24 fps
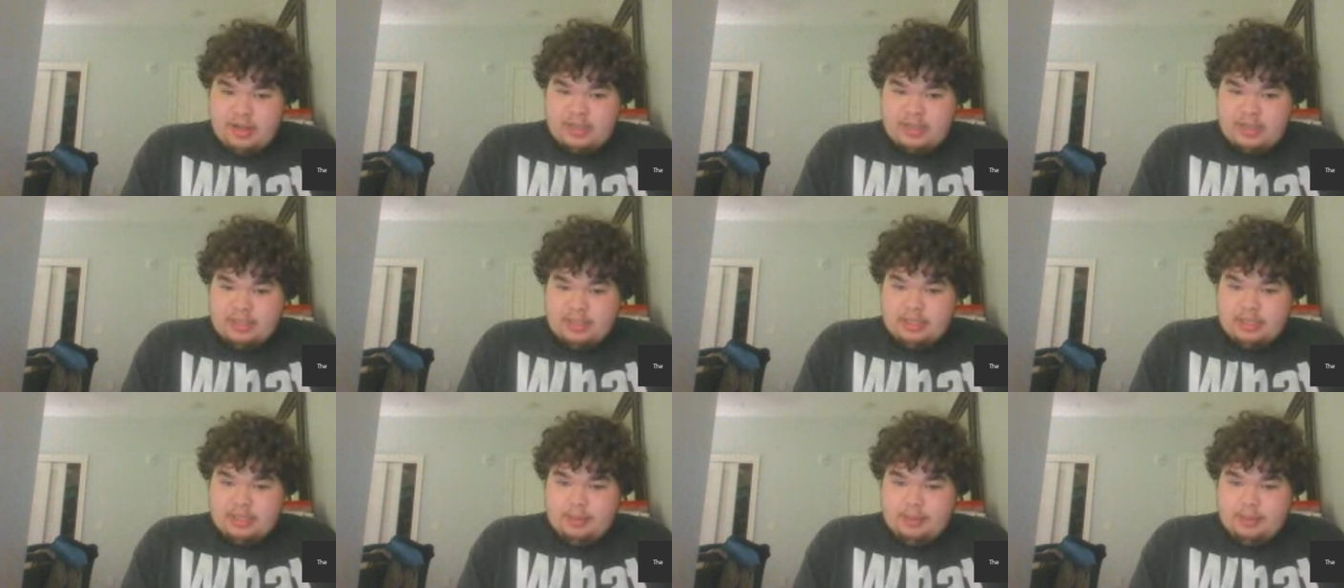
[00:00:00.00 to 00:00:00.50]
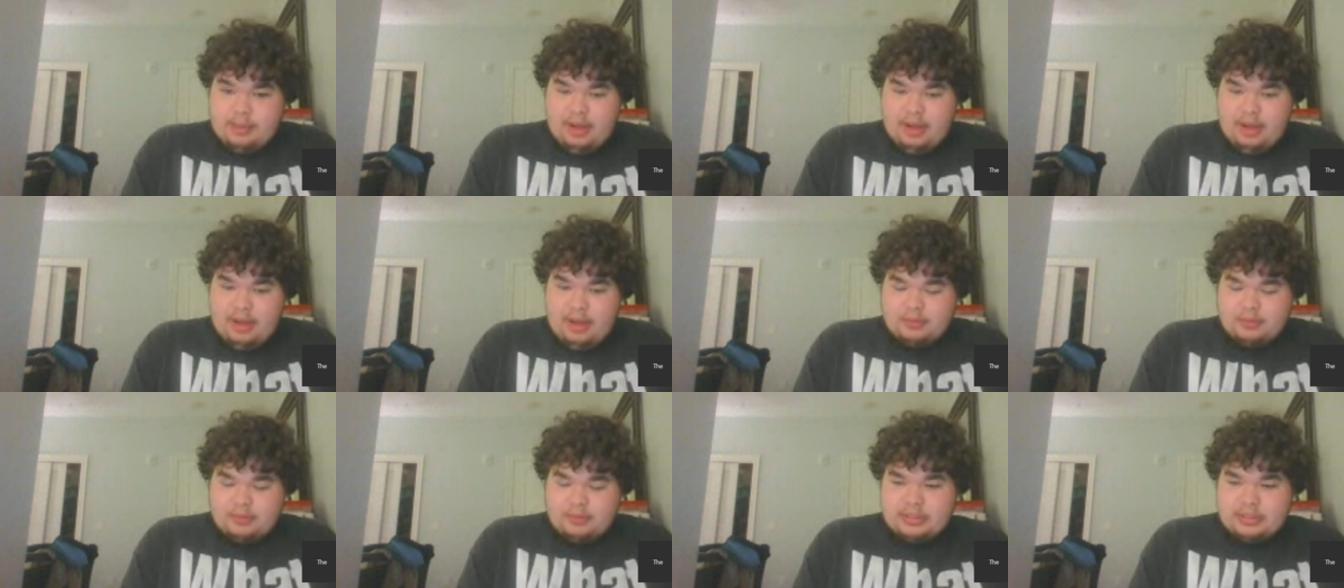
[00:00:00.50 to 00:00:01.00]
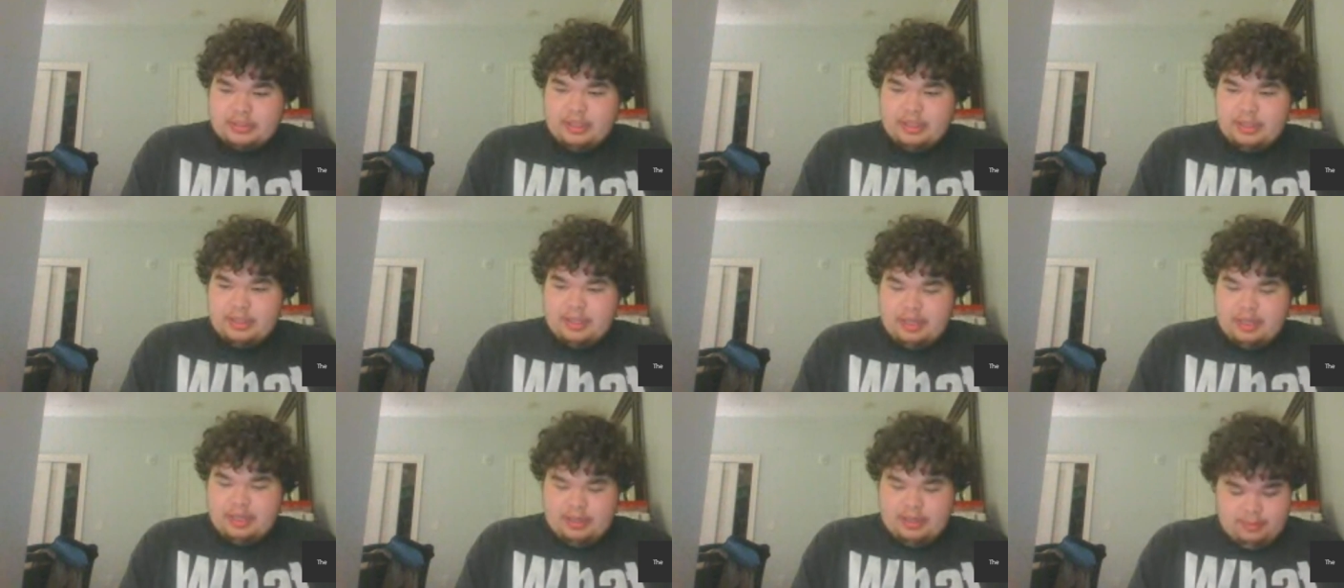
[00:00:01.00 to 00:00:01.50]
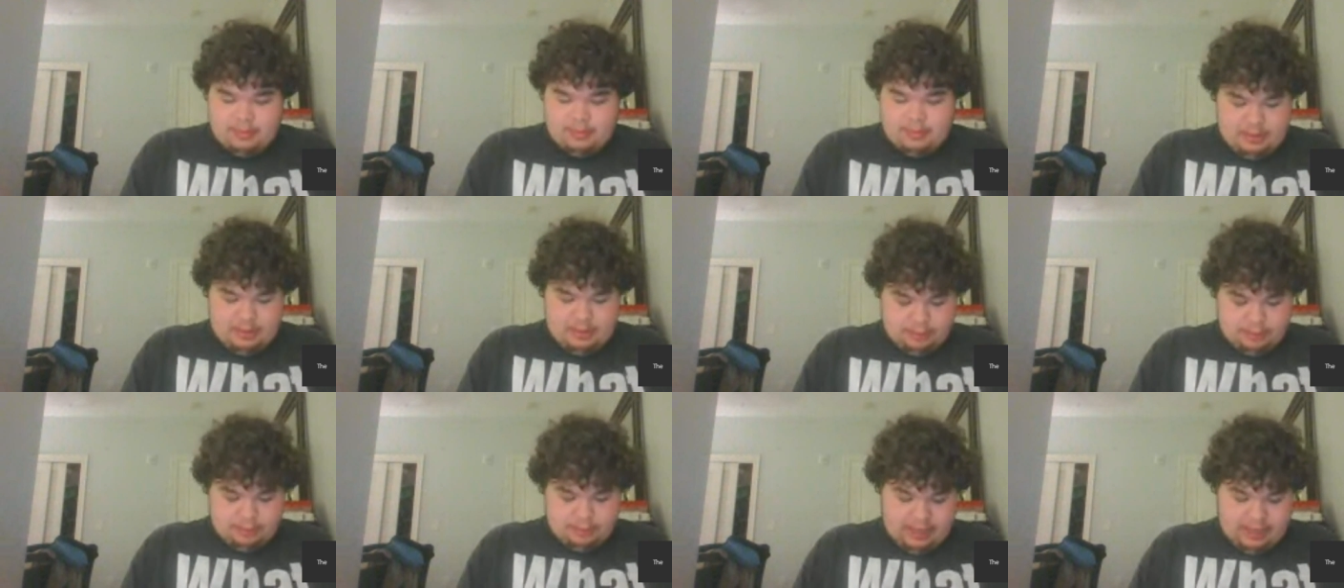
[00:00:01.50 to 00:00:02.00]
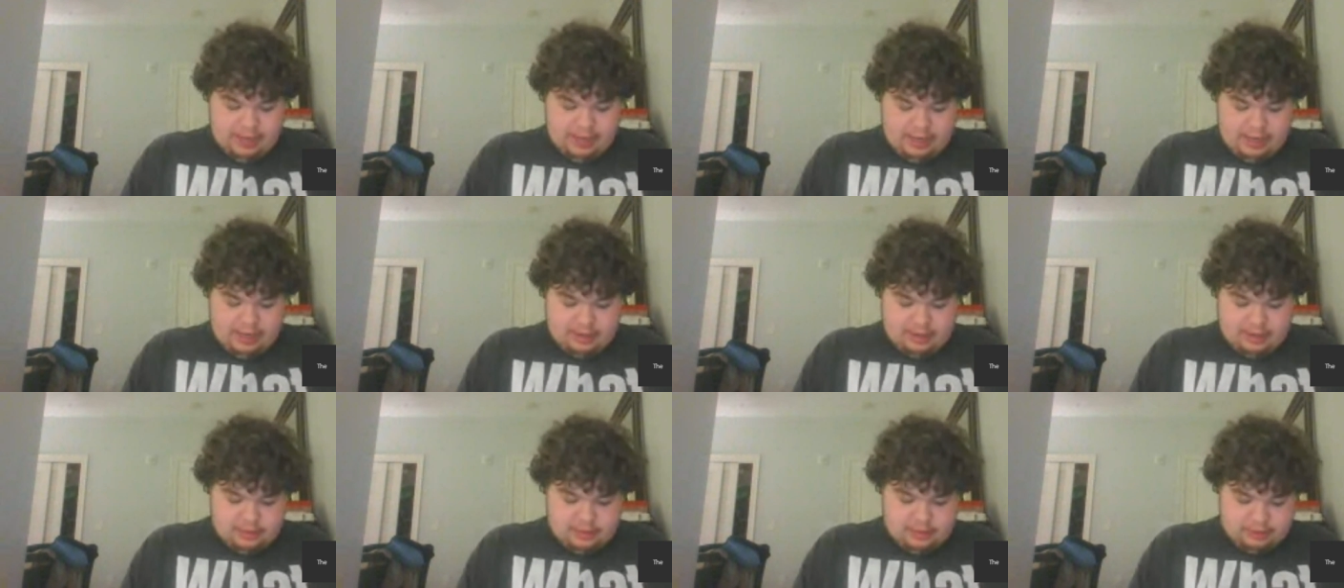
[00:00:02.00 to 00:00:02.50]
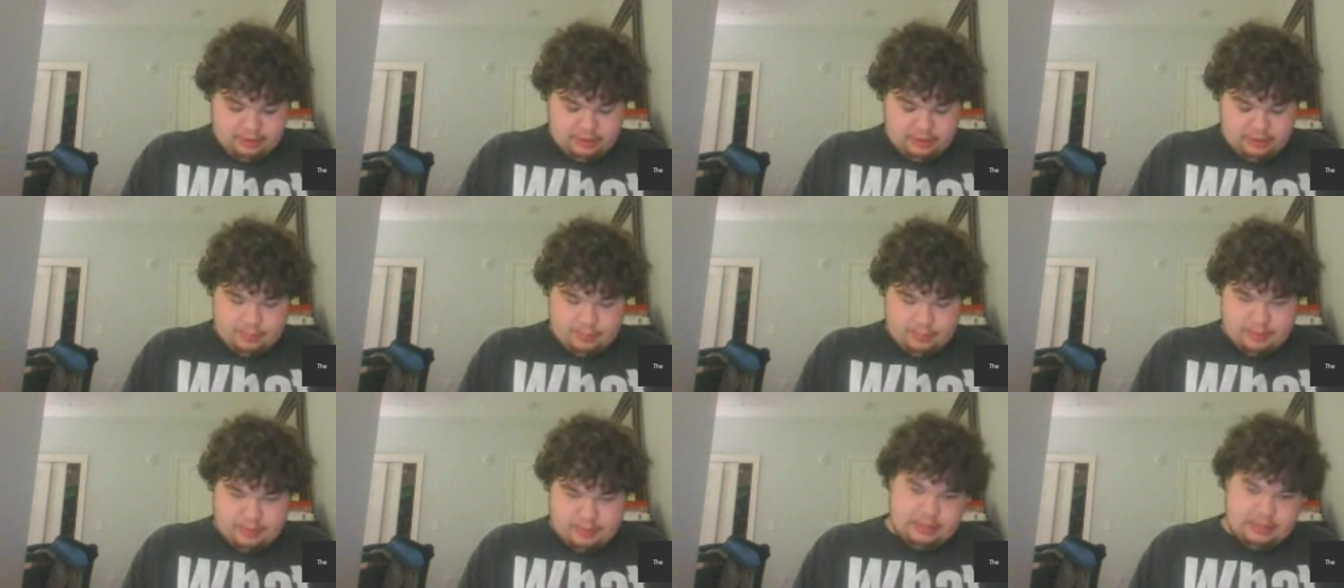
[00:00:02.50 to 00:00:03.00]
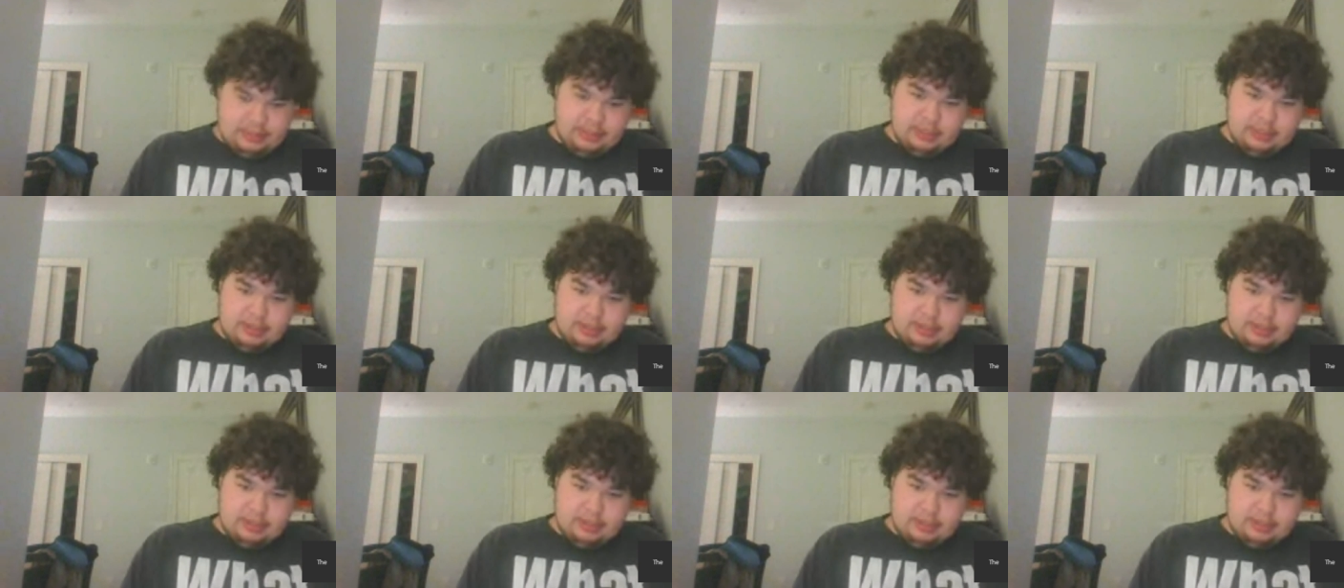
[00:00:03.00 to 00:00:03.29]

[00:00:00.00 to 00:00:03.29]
can come out and play a little bit,